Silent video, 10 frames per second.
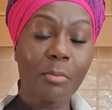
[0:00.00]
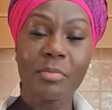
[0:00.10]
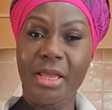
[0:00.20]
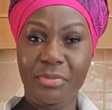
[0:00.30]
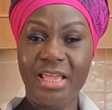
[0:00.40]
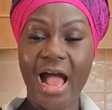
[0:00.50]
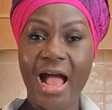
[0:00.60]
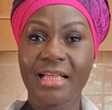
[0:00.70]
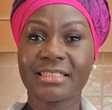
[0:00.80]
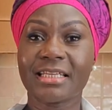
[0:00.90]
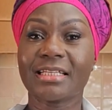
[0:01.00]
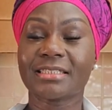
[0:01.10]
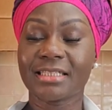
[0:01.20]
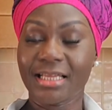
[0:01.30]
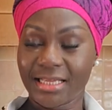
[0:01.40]
Maybe add a
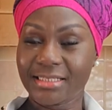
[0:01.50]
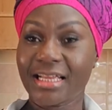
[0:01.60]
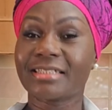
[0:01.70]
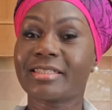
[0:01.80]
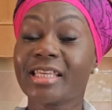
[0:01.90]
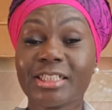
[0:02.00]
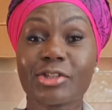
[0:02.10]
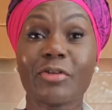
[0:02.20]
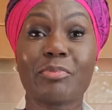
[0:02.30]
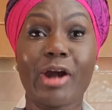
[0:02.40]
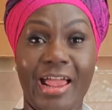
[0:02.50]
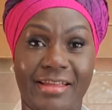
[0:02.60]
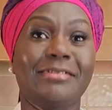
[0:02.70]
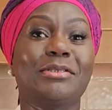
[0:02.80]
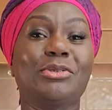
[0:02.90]
tinge of
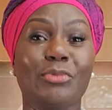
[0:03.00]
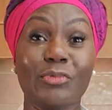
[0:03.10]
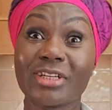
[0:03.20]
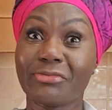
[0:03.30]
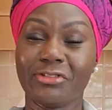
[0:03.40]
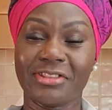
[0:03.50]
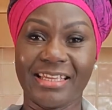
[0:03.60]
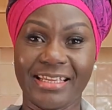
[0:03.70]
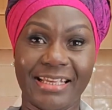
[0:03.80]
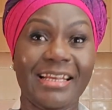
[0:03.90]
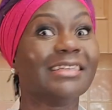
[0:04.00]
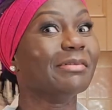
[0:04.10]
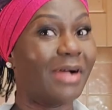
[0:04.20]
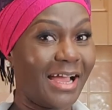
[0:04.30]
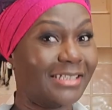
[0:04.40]
prayer to wishful thinking and
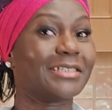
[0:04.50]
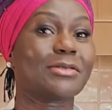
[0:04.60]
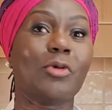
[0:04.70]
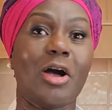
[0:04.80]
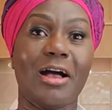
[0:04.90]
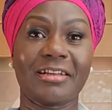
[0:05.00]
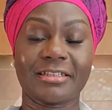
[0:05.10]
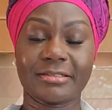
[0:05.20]
it might just work.